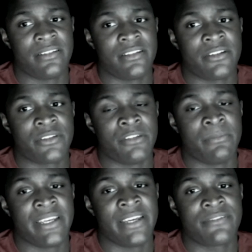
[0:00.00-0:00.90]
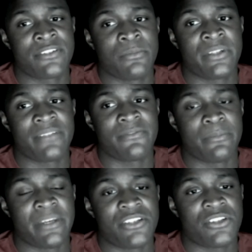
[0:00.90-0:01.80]
you know, you might have so much
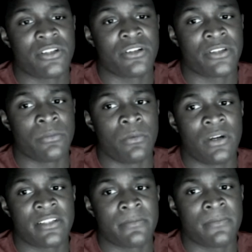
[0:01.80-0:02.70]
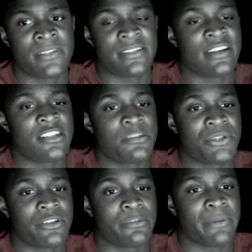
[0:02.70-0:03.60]
information, or you want to sit down and
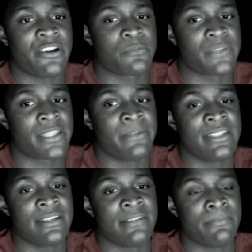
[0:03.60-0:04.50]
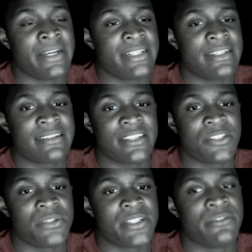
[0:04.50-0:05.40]
speak with your parents, but they might not
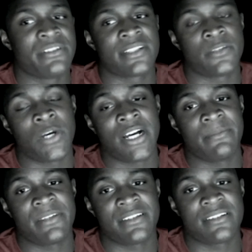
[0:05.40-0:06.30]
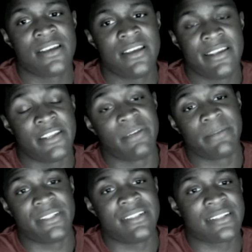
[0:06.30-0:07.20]
take you seriously. Why? Because you
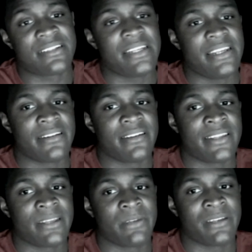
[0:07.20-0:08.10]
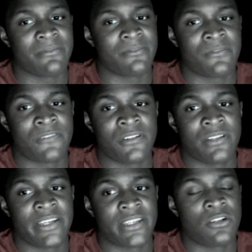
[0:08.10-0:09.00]
might be 16, and they might feel
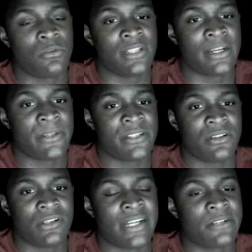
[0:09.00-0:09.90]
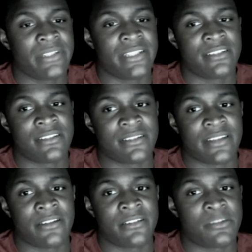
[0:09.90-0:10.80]
like, oh, well, I'm an adult, I don't need to sit
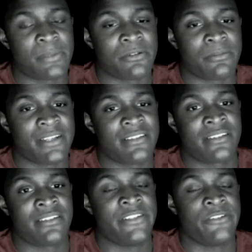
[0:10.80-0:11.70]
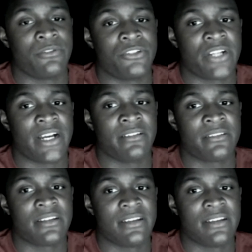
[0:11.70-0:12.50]
down and speak with my 16-year-old child.